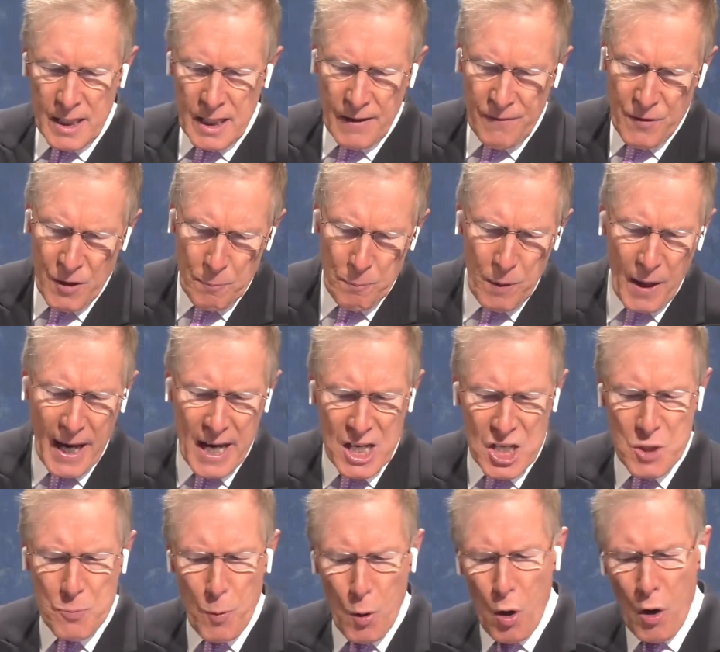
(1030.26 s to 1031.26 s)
If you're
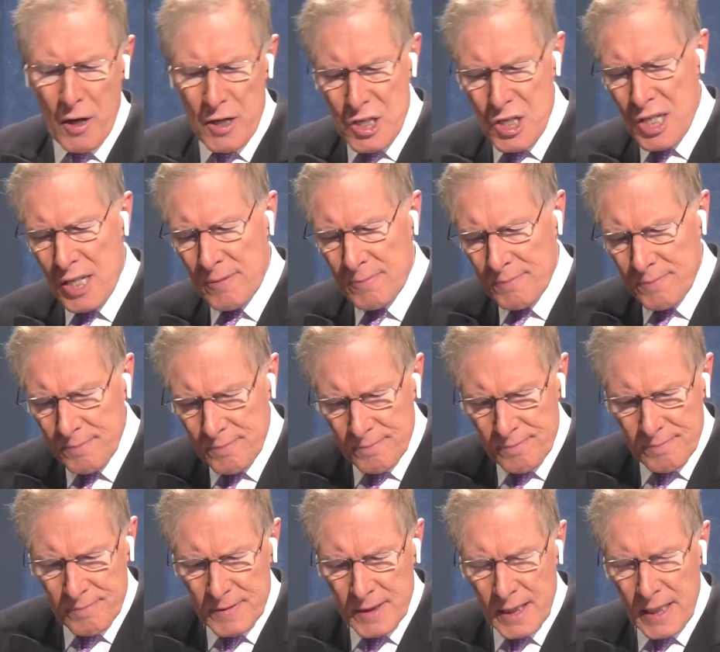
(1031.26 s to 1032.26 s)
playing sports
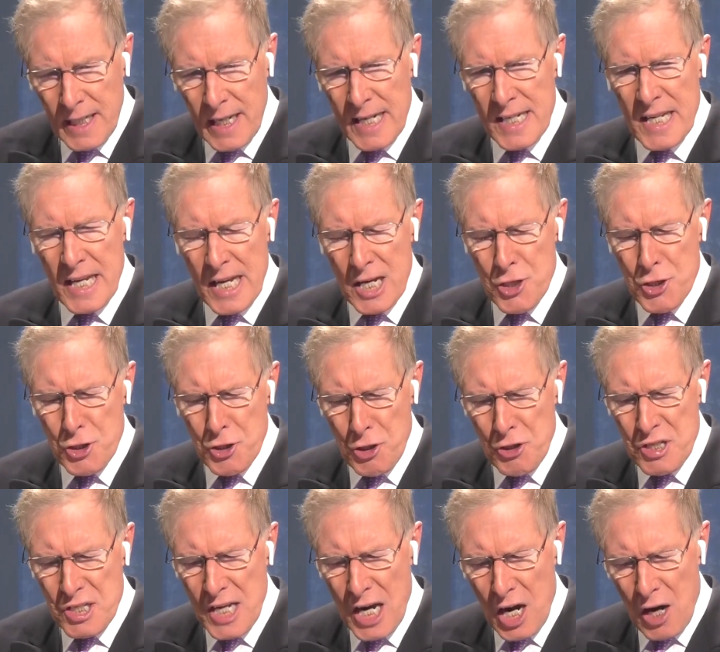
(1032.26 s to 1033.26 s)
and you injure
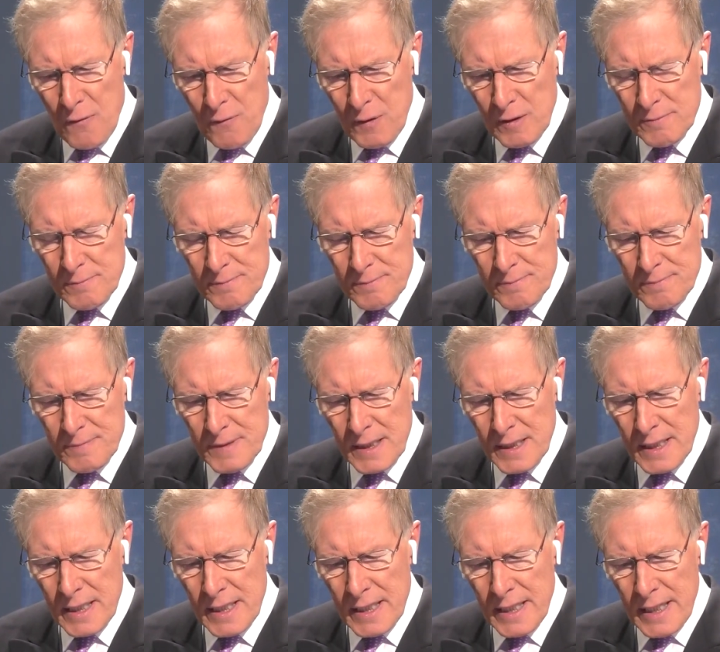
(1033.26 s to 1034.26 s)
yourself
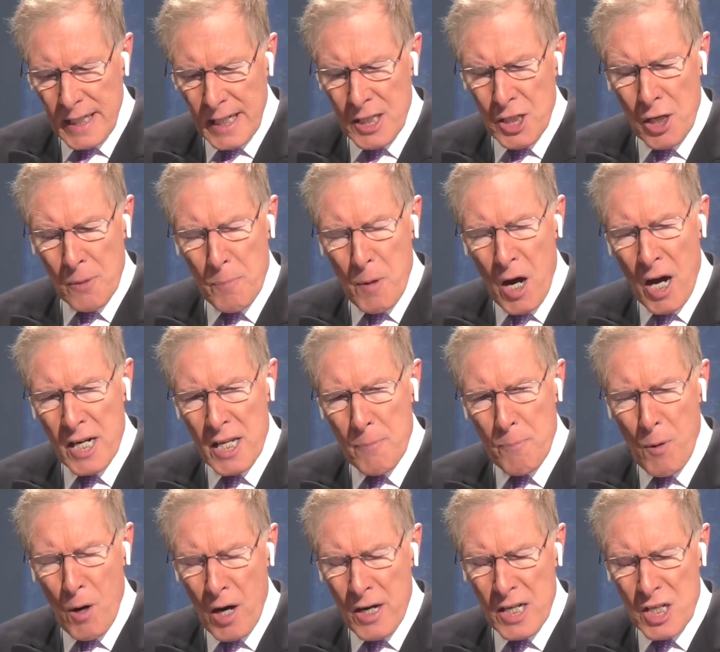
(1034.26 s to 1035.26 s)
and your body
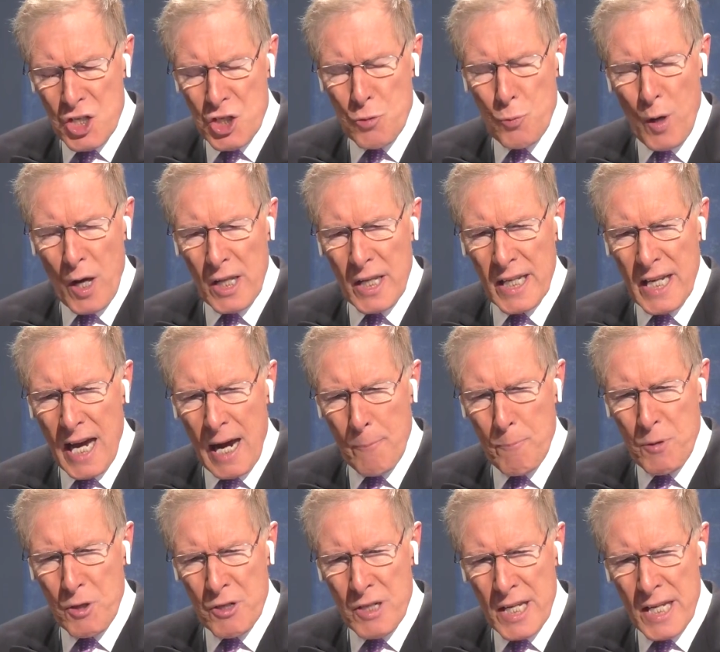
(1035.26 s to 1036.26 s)
part is swelling
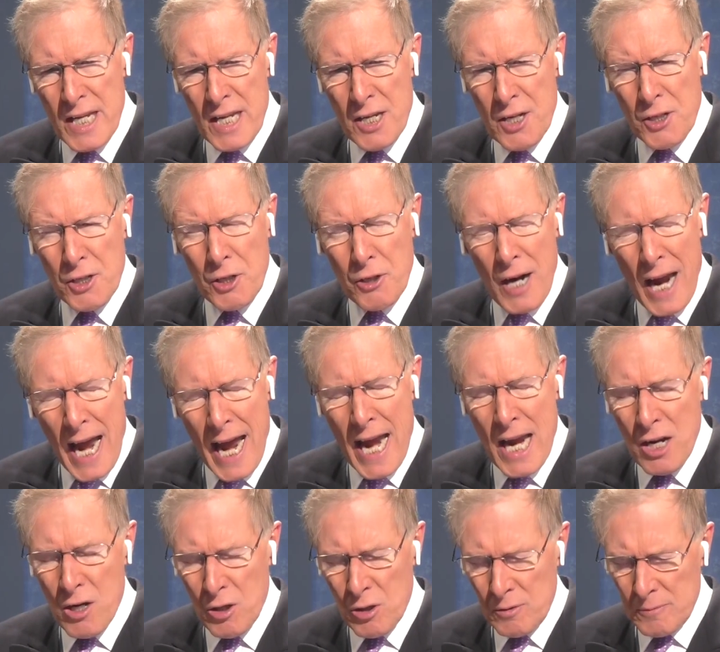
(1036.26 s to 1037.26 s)
up, your knee or your
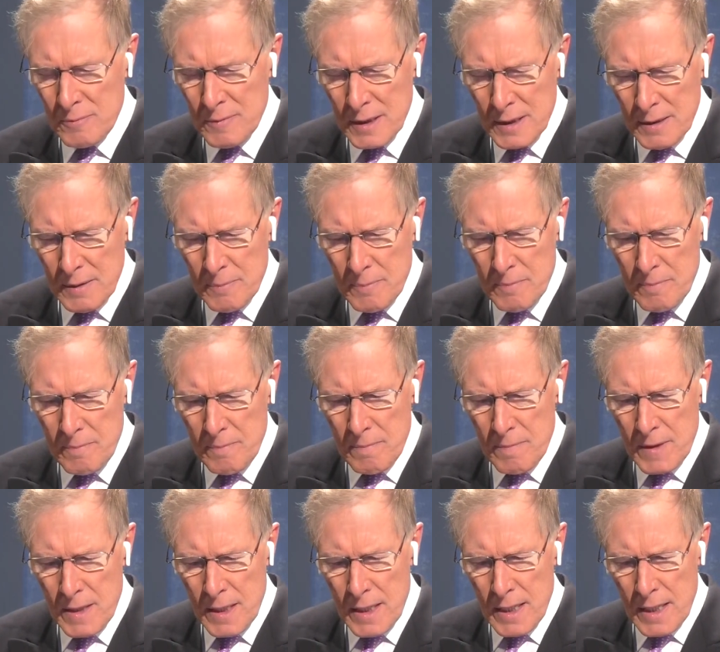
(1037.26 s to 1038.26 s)
ankle,
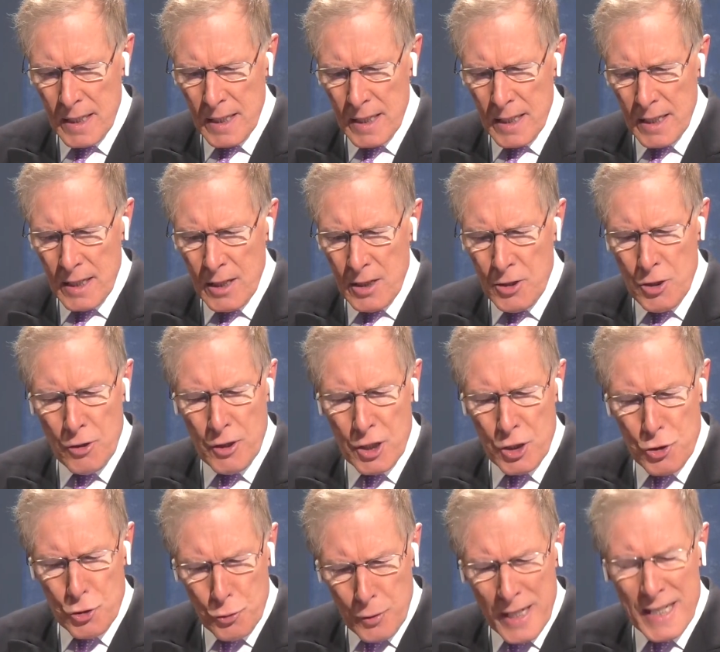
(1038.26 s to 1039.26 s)
you
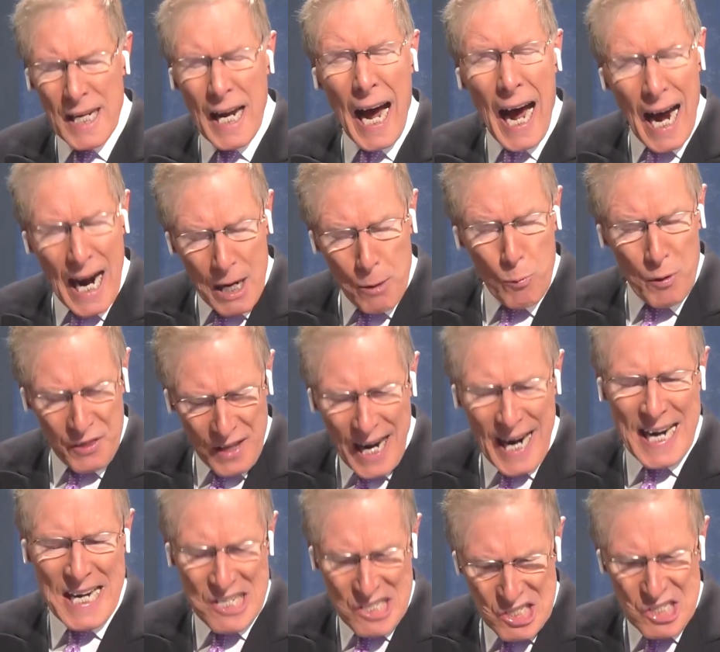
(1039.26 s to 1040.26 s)
can treat it uh, with
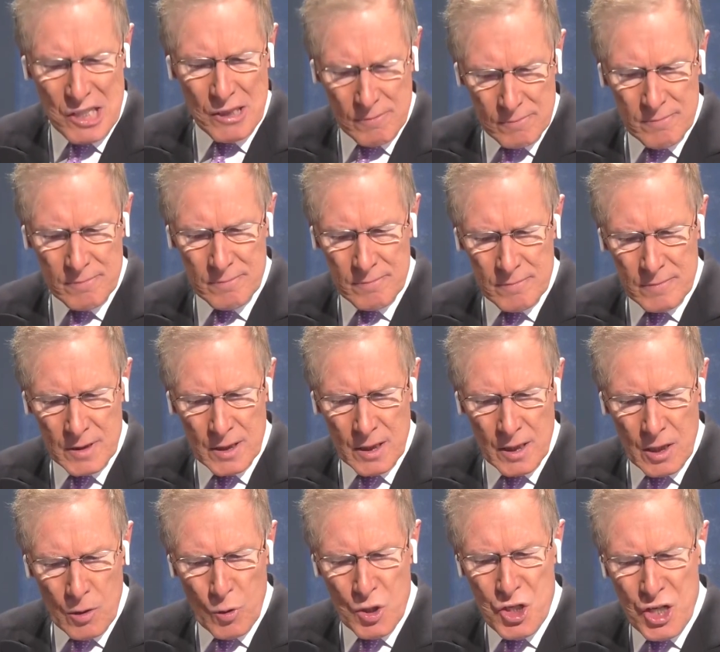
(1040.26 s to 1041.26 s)
ice,
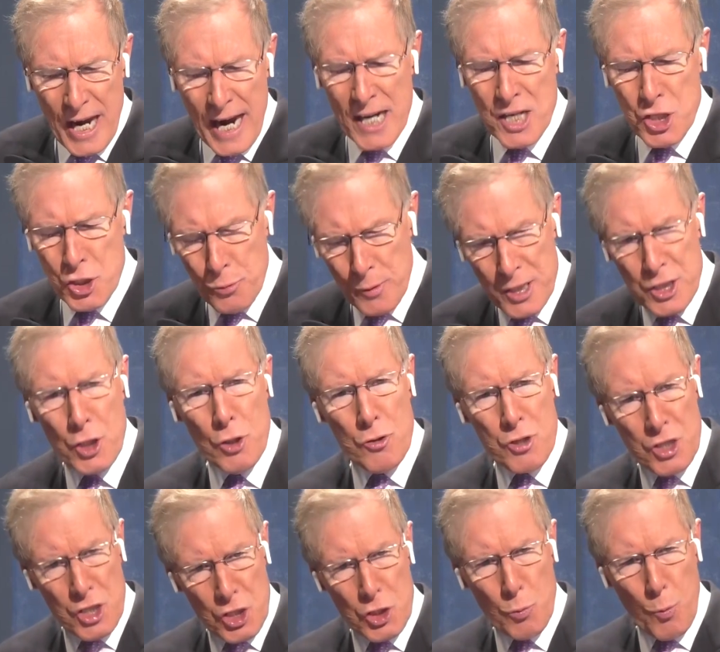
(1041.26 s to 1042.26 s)
which acts to
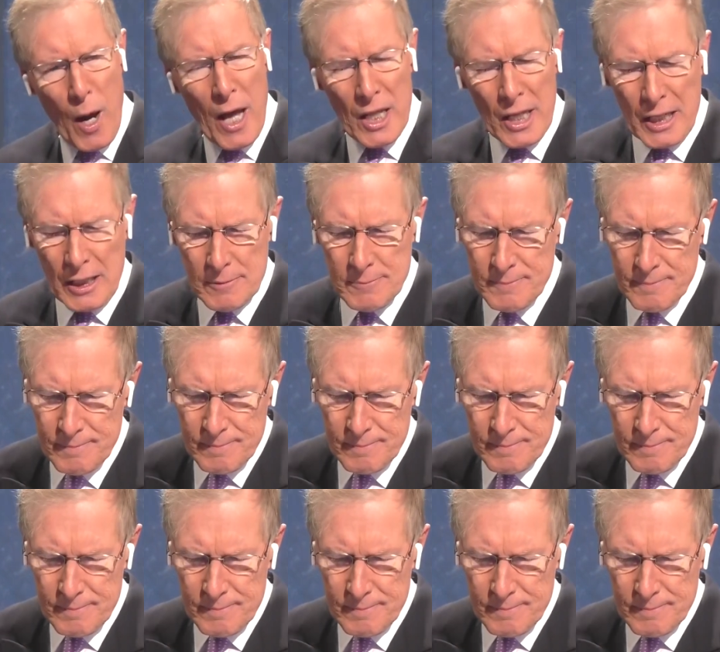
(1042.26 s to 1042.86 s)
reduce the swelling.